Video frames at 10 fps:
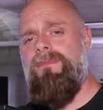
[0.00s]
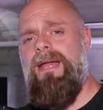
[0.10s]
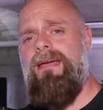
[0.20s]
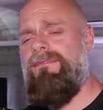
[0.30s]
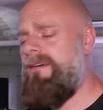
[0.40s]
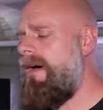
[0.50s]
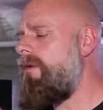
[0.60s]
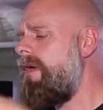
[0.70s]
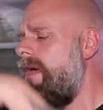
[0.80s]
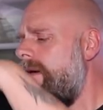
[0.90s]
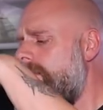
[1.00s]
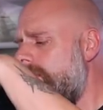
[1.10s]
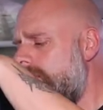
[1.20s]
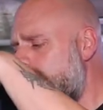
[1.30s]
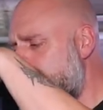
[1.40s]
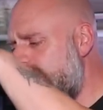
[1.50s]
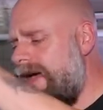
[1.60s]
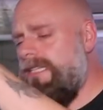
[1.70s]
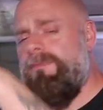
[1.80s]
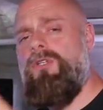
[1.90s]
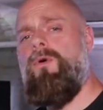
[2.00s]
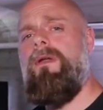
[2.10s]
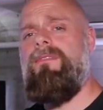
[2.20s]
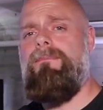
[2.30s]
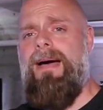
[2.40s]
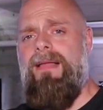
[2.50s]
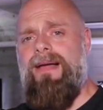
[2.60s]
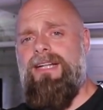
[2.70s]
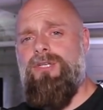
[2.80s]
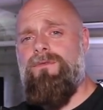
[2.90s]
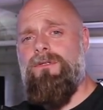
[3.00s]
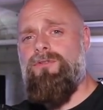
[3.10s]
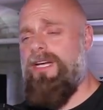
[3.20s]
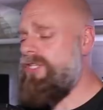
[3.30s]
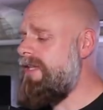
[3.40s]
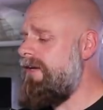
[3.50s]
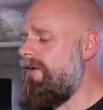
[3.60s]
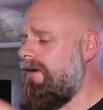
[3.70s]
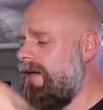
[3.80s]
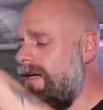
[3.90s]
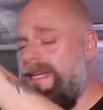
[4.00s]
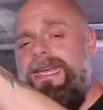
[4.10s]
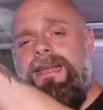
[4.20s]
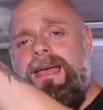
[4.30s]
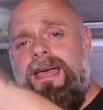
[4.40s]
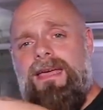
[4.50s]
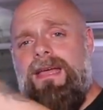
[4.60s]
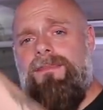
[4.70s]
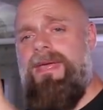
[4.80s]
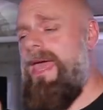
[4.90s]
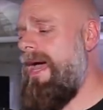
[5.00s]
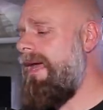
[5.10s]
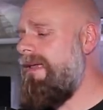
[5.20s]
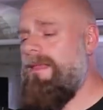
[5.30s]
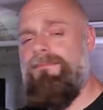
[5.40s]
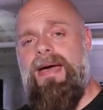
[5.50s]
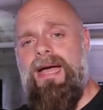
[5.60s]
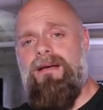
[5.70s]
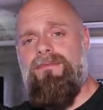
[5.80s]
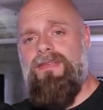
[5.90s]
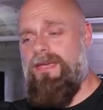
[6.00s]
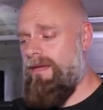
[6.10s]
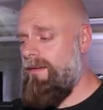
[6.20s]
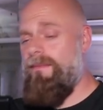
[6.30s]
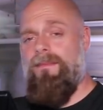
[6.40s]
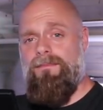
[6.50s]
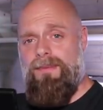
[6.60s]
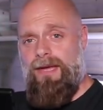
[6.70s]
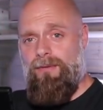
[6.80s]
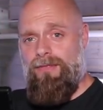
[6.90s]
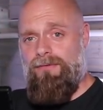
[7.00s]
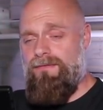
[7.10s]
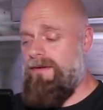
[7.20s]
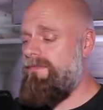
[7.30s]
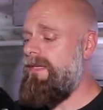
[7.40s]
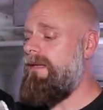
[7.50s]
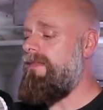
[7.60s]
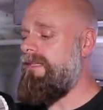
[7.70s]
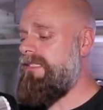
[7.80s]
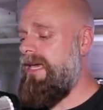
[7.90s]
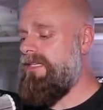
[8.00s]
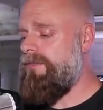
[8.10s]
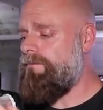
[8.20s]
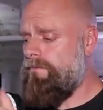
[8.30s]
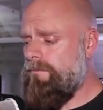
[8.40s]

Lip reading: But I have found the vast majority of the biological filtration that you're going to need can be had in the back of the Penguin 350 in this case.